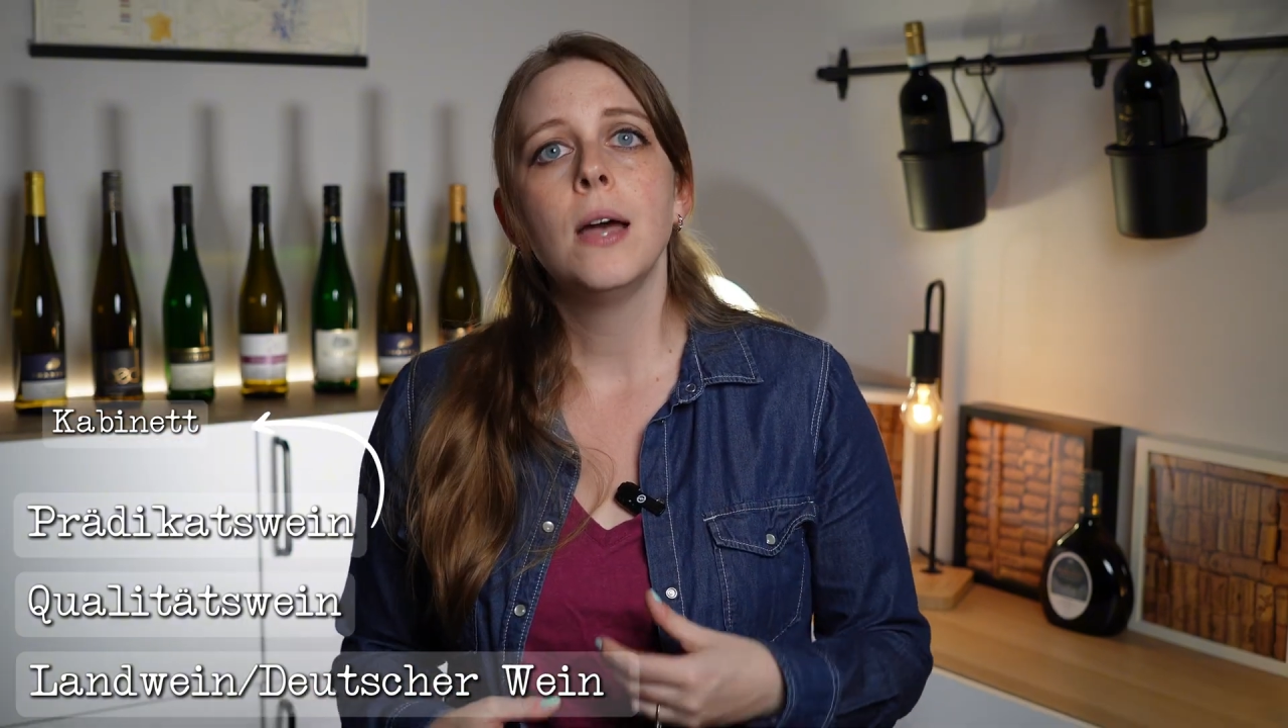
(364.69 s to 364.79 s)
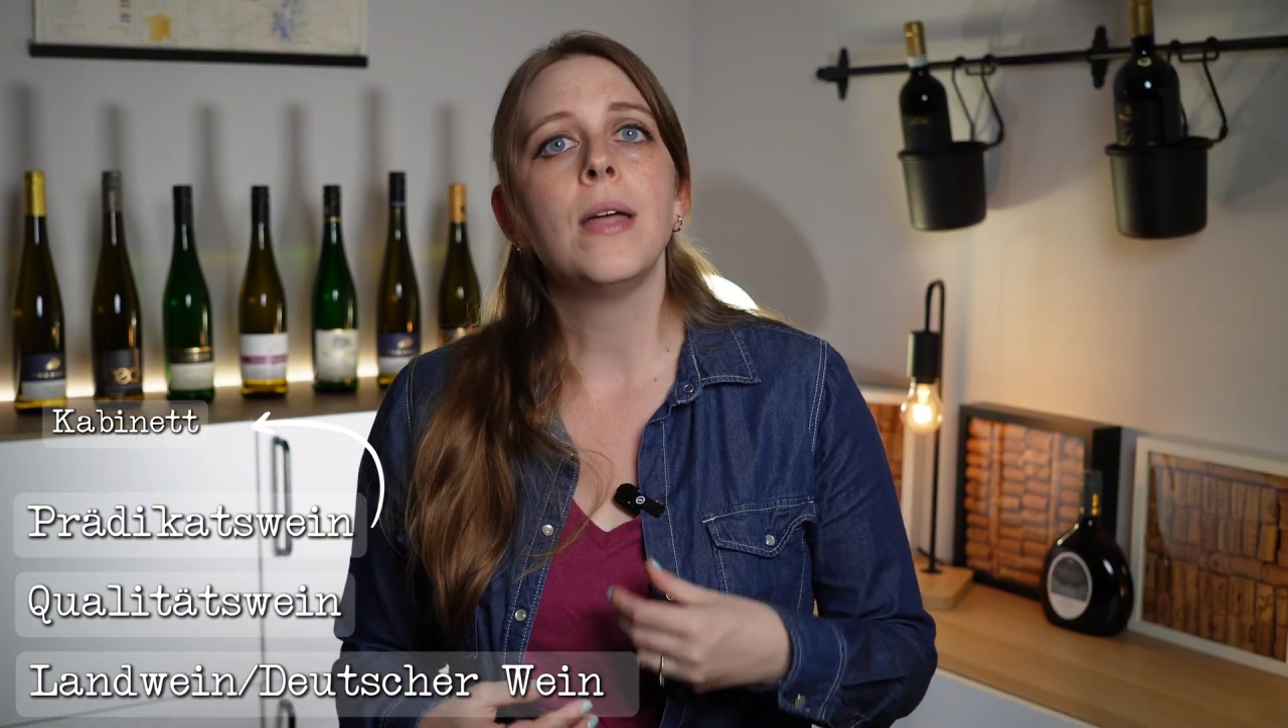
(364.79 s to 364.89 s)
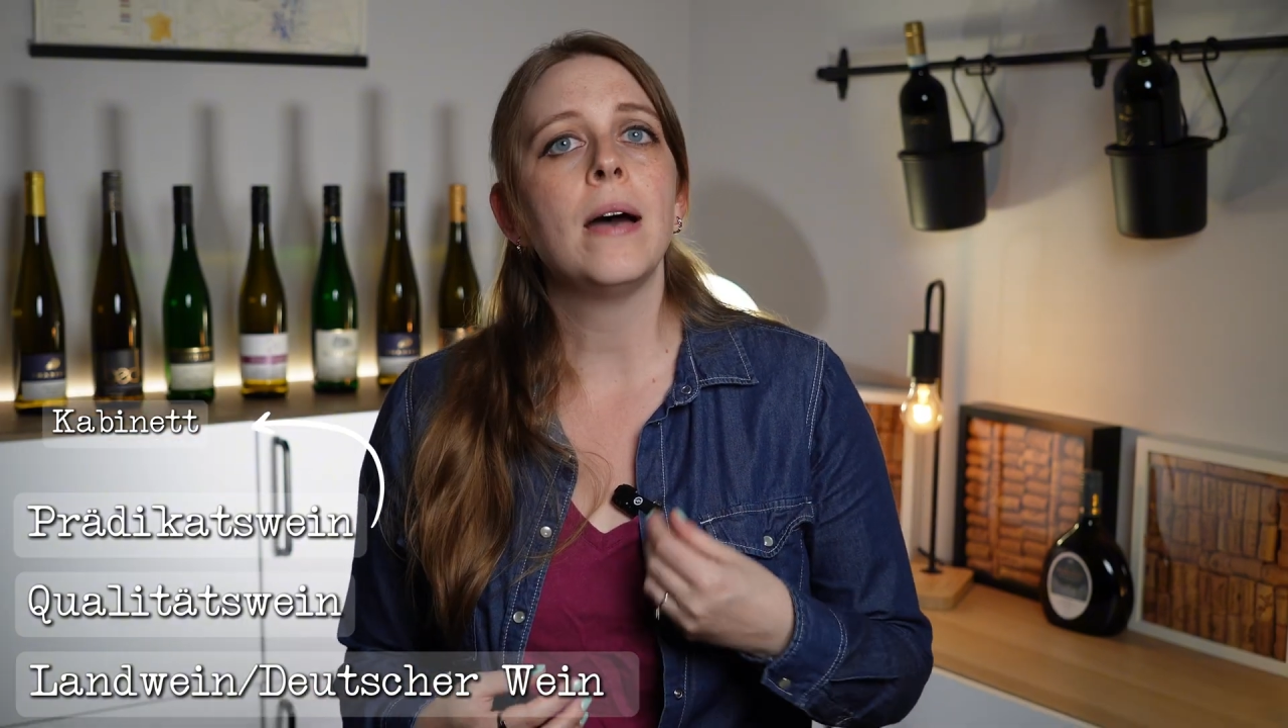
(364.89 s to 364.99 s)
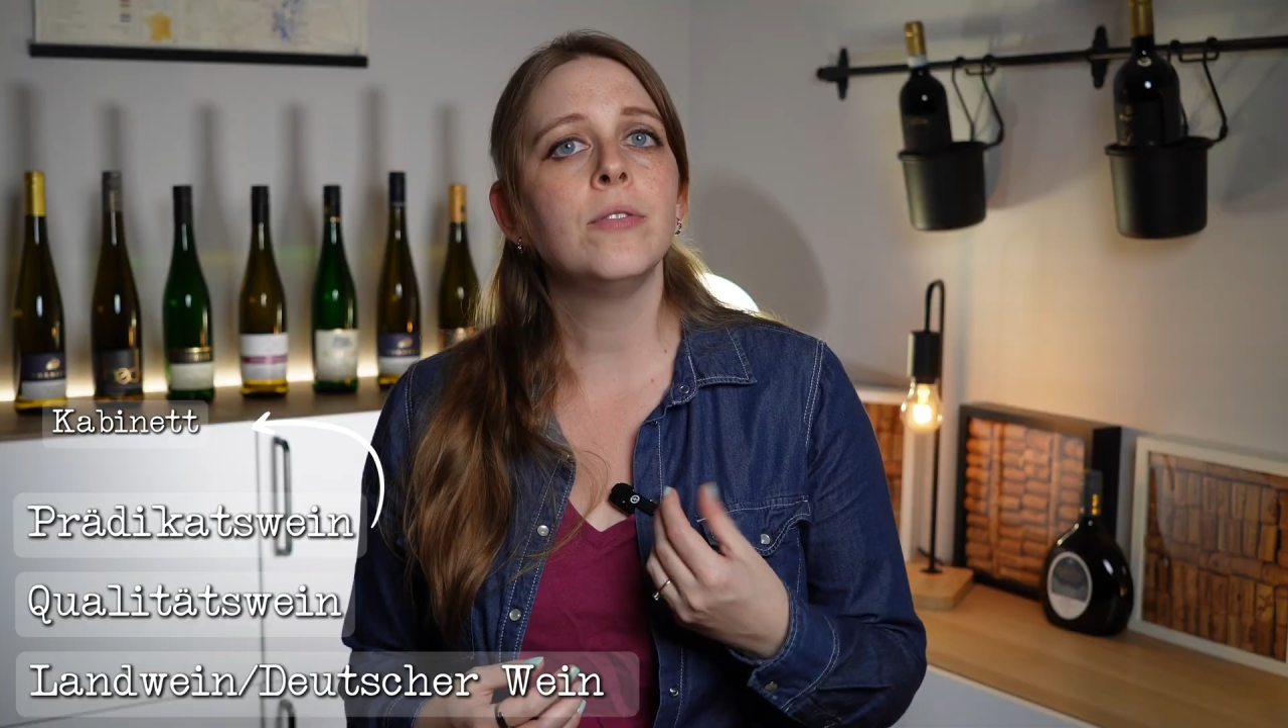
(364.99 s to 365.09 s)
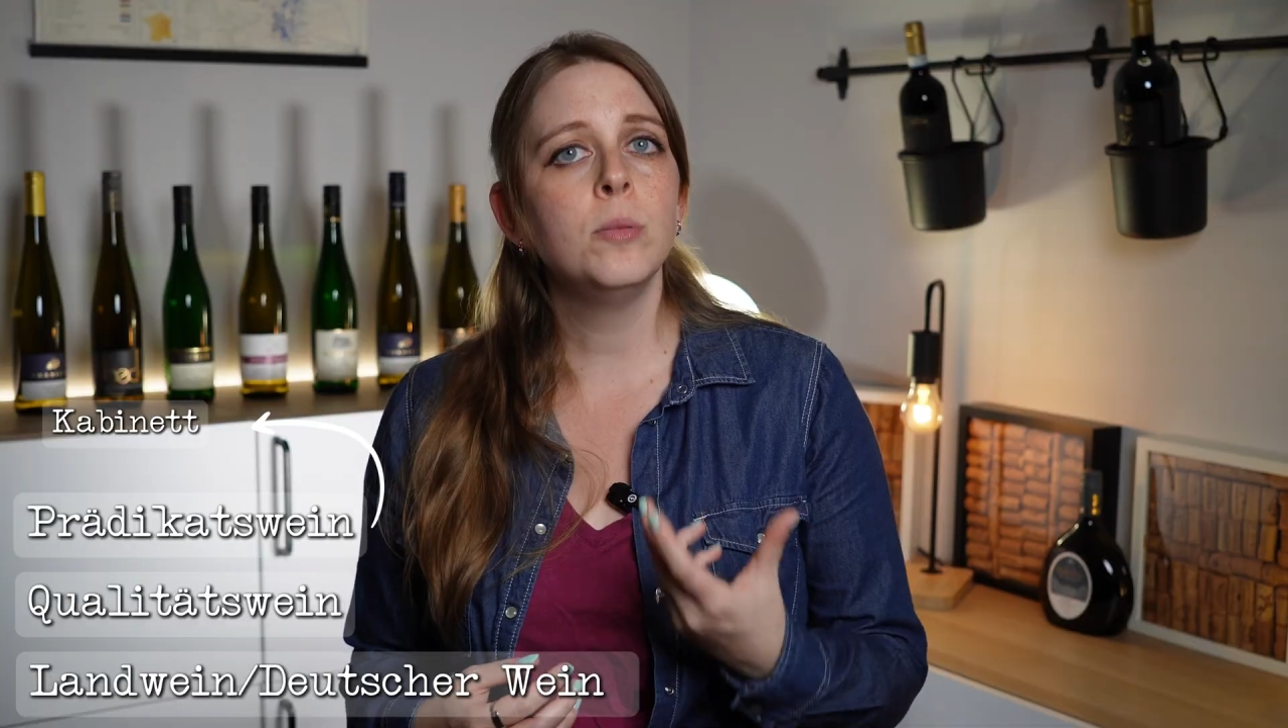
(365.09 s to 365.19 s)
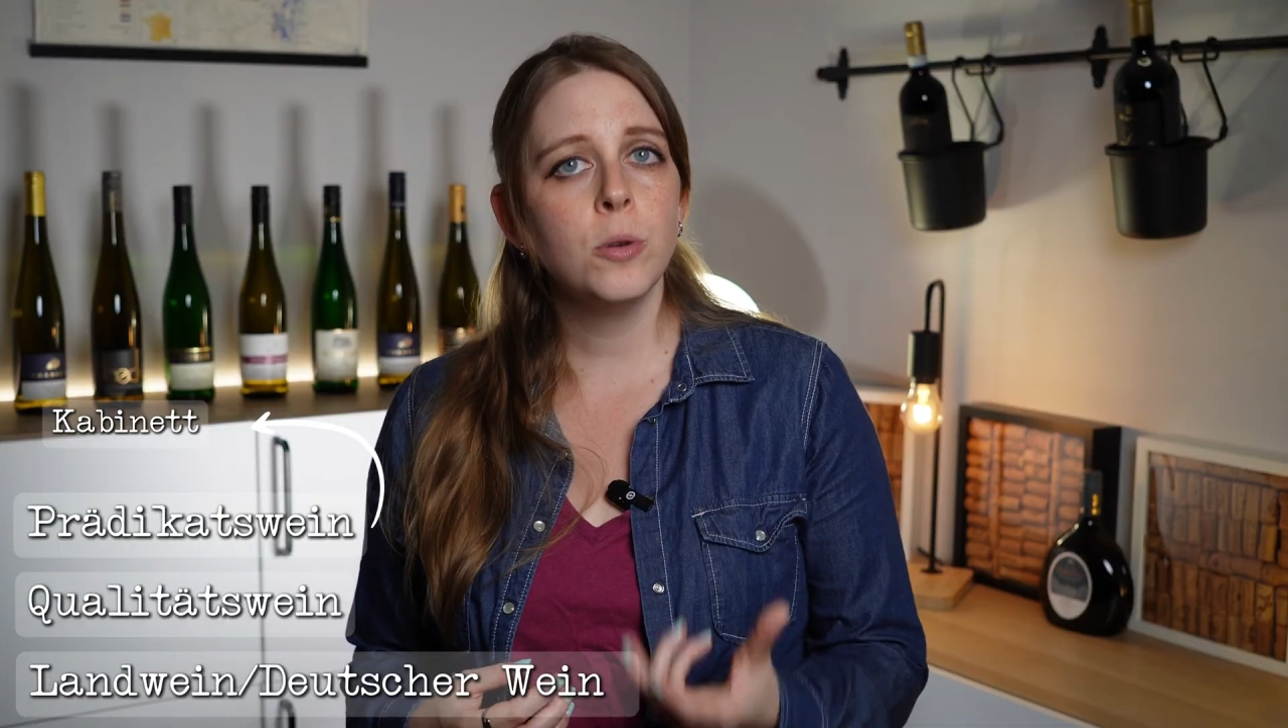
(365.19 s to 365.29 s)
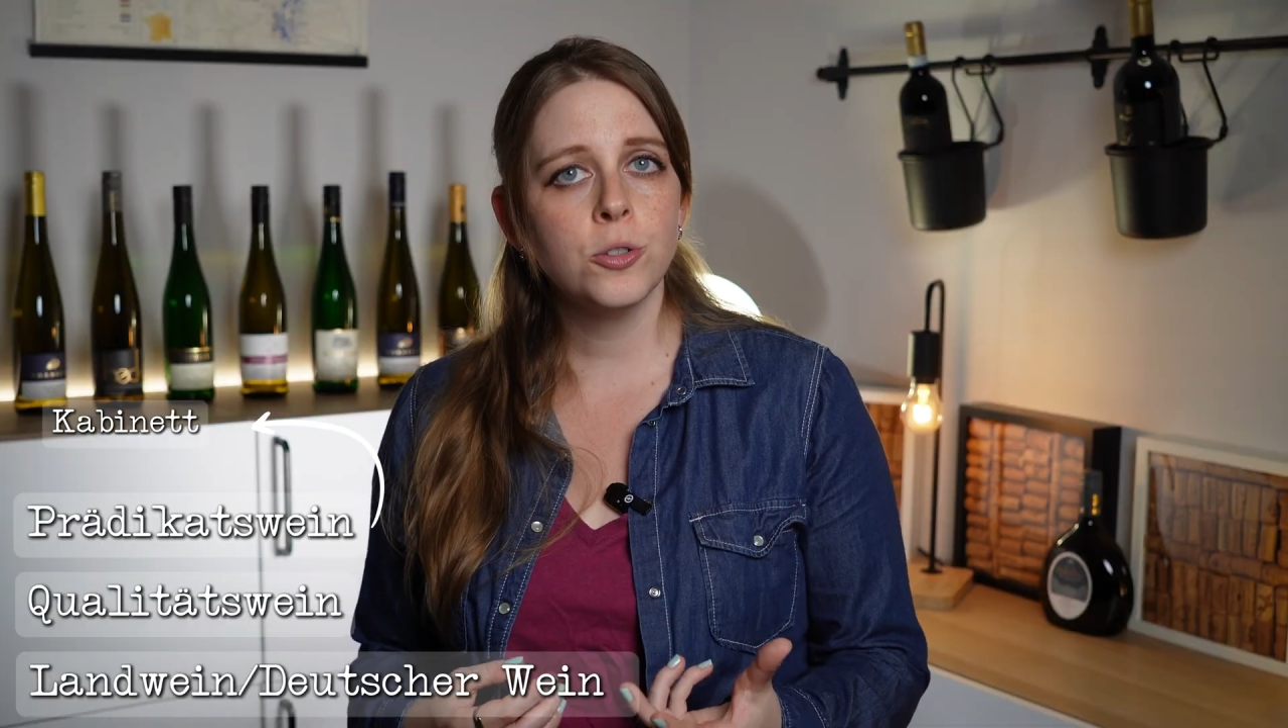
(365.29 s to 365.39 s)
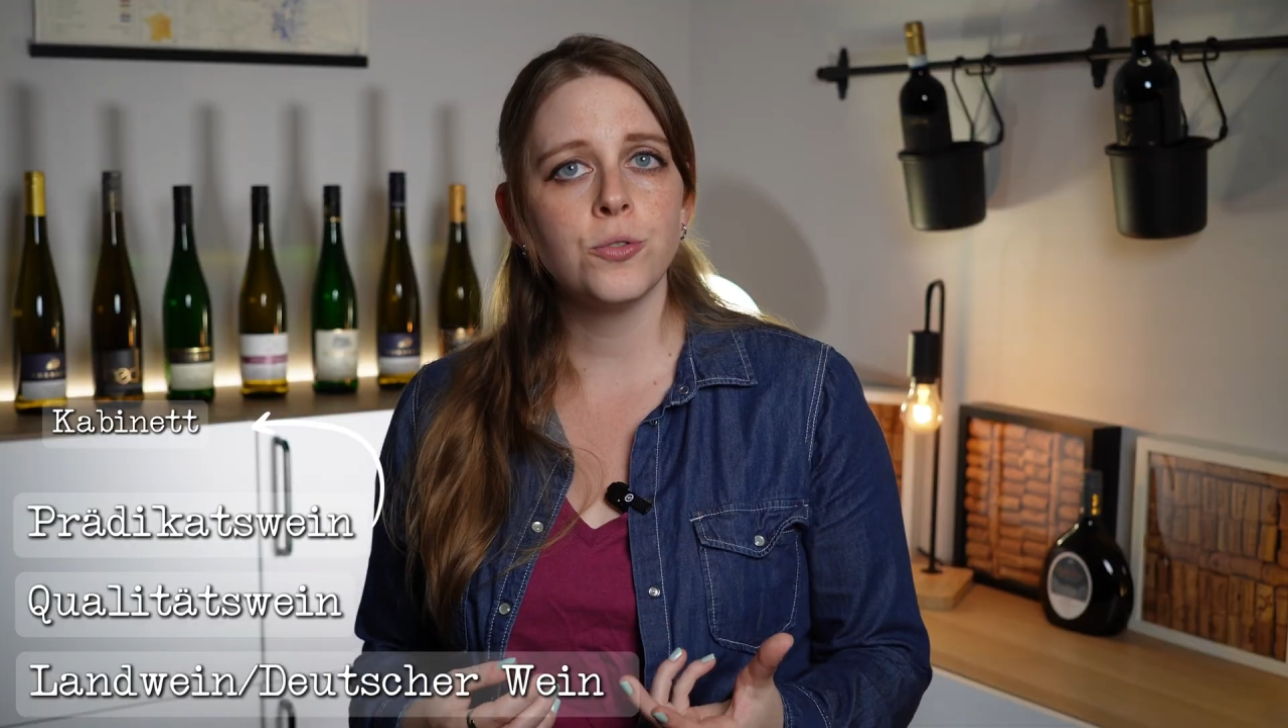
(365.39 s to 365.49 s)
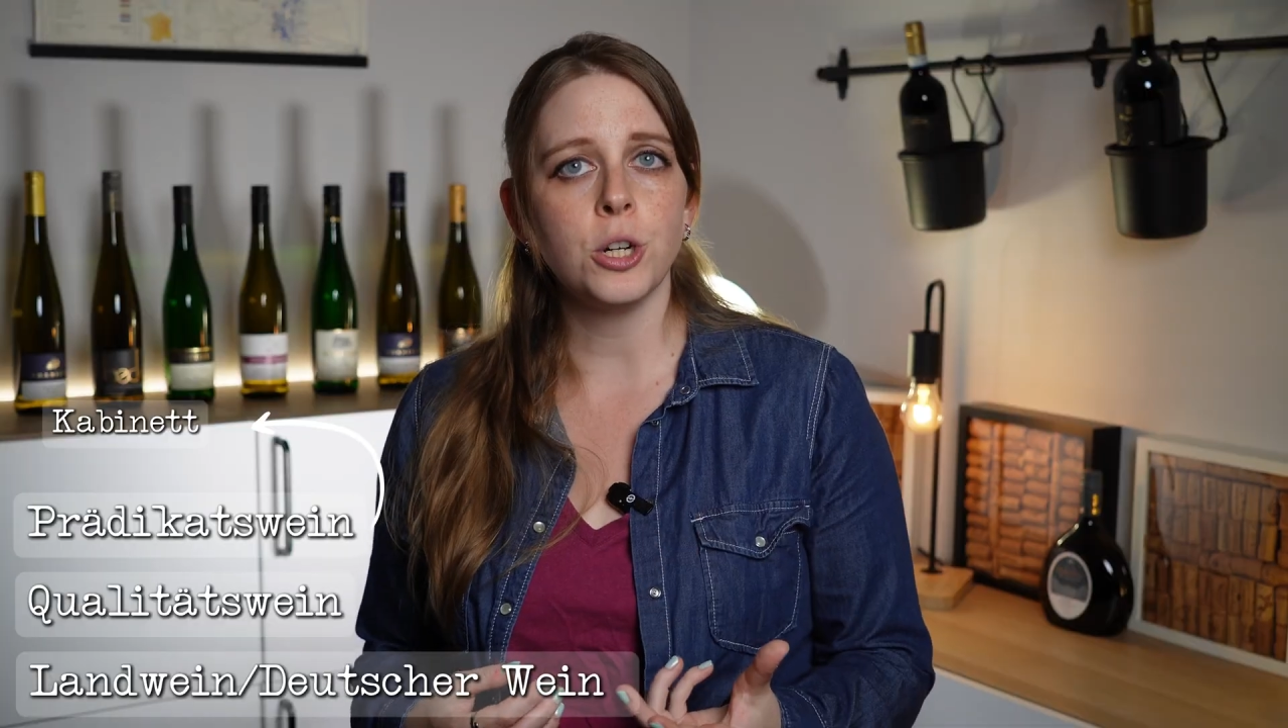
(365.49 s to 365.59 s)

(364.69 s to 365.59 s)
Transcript: have the most